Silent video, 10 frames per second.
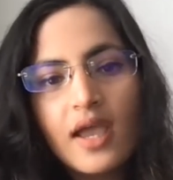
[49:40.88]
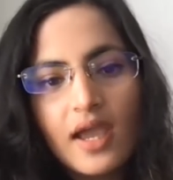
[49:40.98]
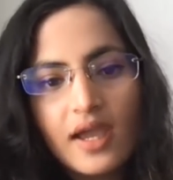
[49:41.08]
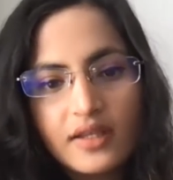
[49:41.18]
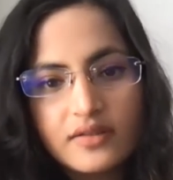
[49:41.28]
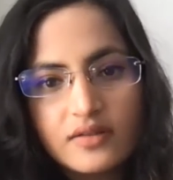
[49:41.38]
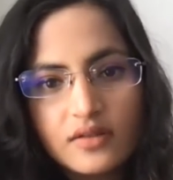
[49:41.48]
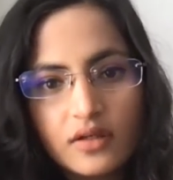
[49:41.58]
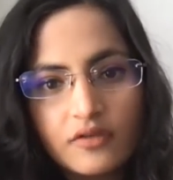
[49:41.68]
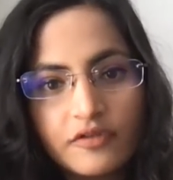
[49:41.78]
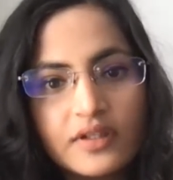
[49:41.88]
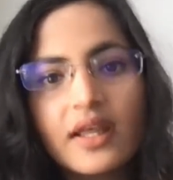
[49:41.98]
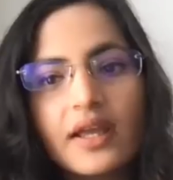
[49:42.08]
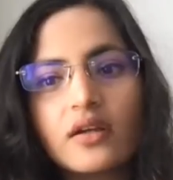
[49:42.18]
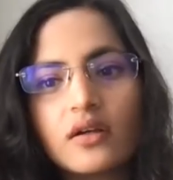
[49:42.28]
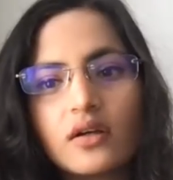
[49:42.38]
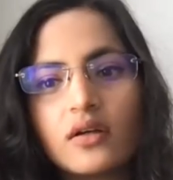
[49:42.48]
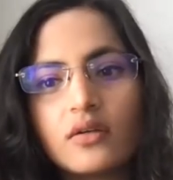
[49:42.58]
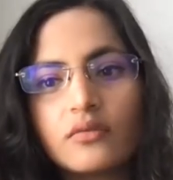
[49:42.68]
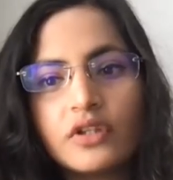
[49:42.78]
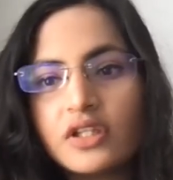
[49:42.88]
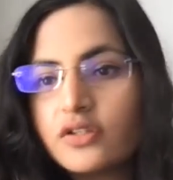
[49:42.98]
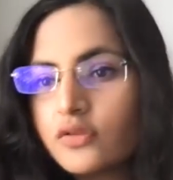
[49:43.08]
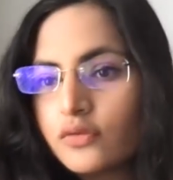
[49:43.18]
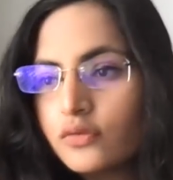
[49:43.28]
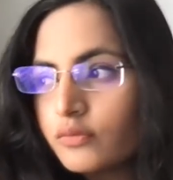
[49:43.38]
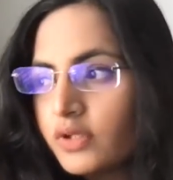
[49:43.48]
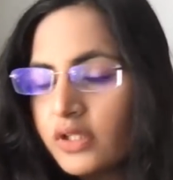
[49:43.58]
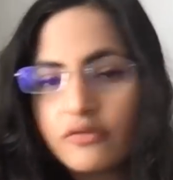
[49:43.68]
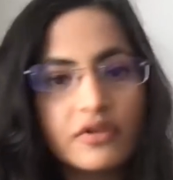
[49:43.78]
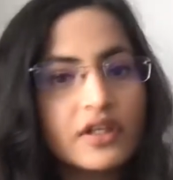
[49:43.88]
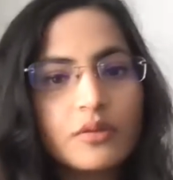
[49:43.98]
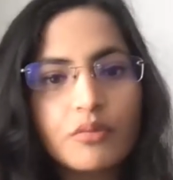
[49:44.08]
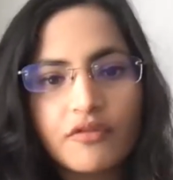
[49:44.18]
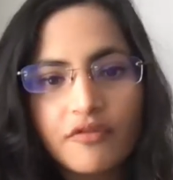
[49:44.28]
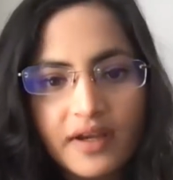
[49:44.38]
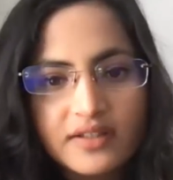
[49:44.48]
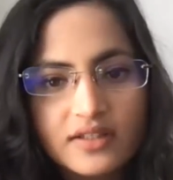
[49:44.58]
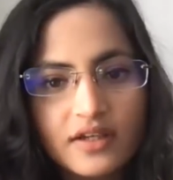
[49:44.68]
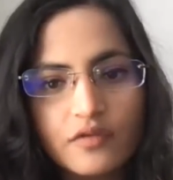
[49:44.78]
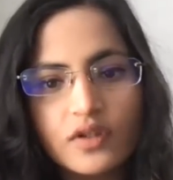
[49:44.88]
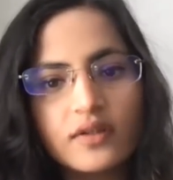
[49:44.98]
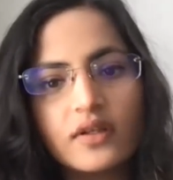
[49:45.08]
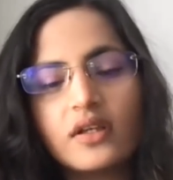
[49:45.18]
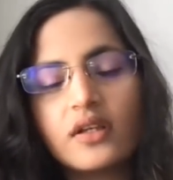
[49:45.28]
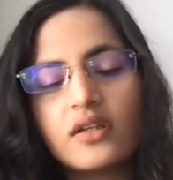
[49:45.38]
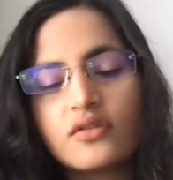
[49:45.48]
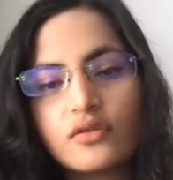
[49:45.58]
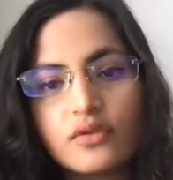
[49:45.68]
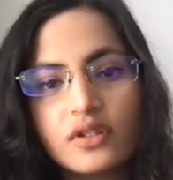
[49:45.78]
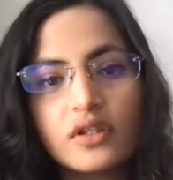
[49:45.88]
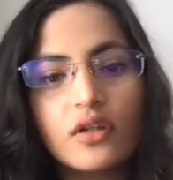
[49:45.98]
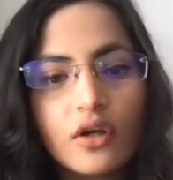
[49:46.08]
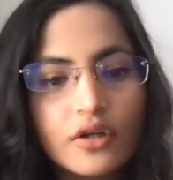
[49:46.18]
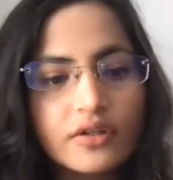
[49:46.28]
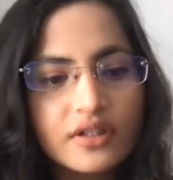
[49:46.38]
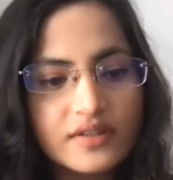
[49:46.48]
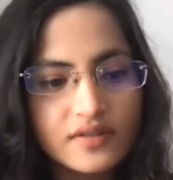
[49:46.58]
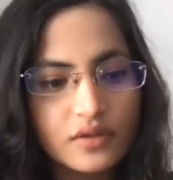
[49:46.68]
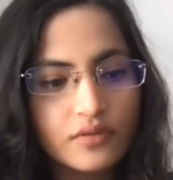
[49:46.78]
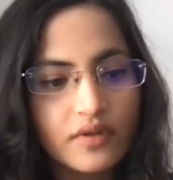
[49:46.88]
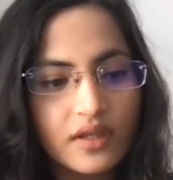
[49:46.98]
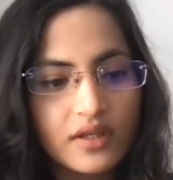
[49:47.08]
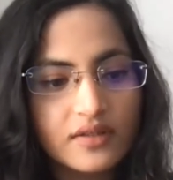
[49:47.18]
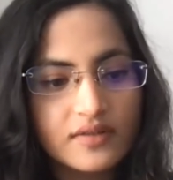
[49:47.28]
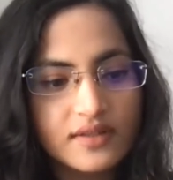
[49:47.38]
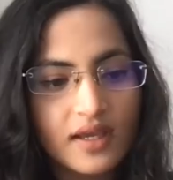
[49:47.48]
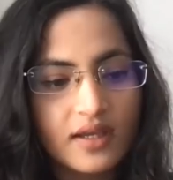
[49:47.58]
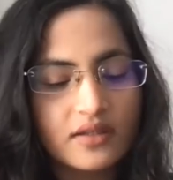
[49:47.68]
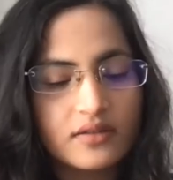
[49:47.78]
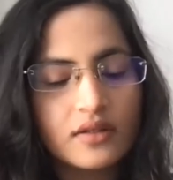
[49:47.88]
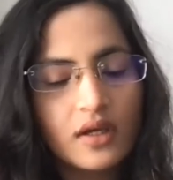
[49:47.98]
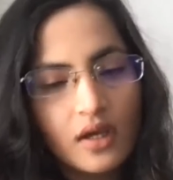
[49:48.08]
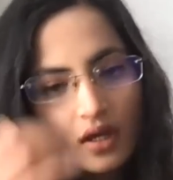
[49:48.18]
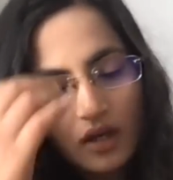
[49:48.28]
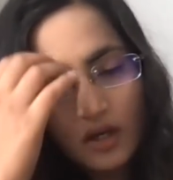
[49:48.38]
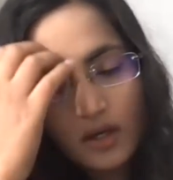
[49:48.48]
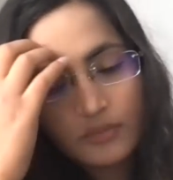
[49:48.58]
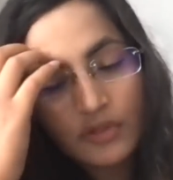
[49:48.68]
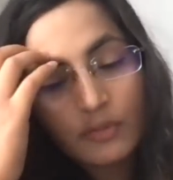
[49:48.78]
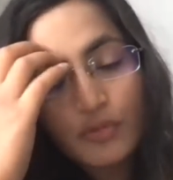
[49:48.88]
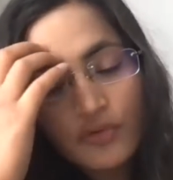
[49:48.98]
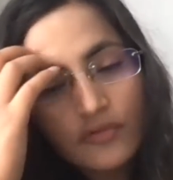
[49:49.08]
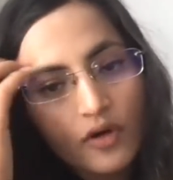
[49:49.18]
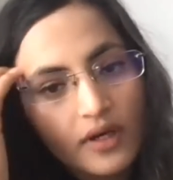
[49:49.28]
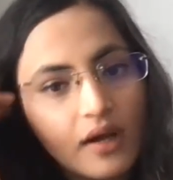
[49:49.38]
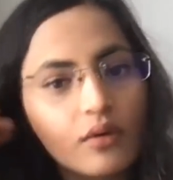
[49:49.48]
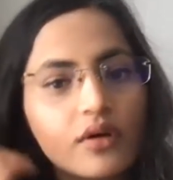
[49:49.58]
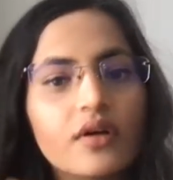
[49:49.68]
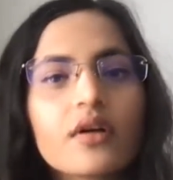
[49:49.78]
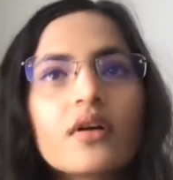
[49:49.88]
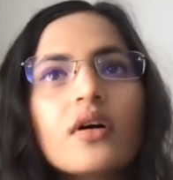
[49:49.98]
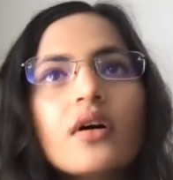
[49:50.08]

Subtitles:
and feel like we need to be really perfect at everything to really learn these new things and improve on our